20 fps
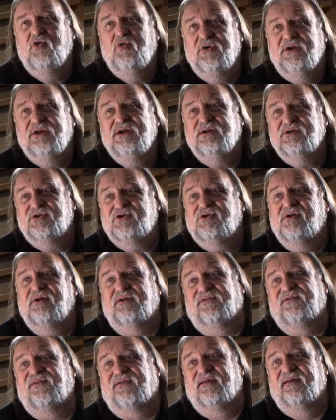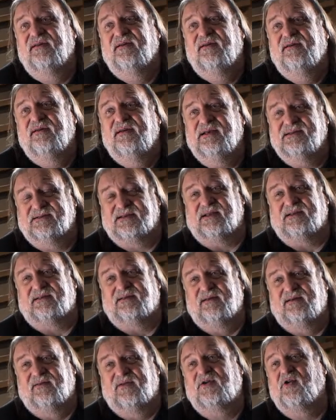Who do you trust? Is it
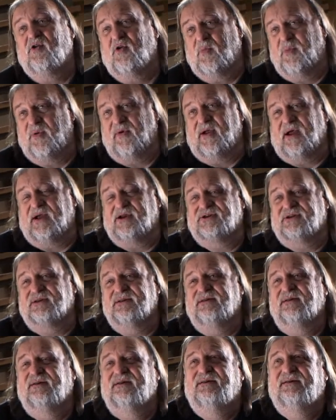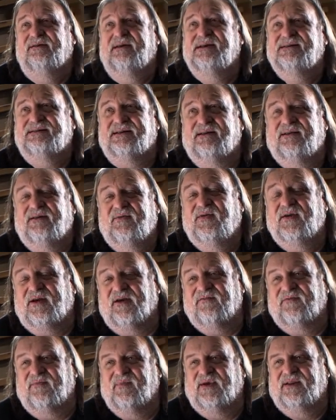the corporation? Is it the
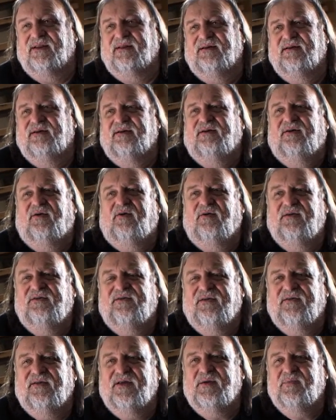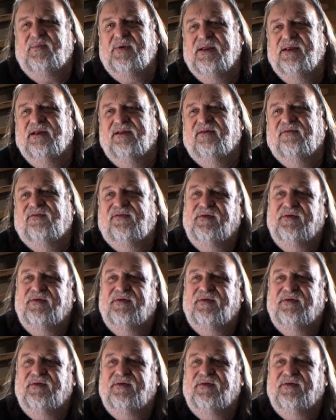government? Or is it the opinion of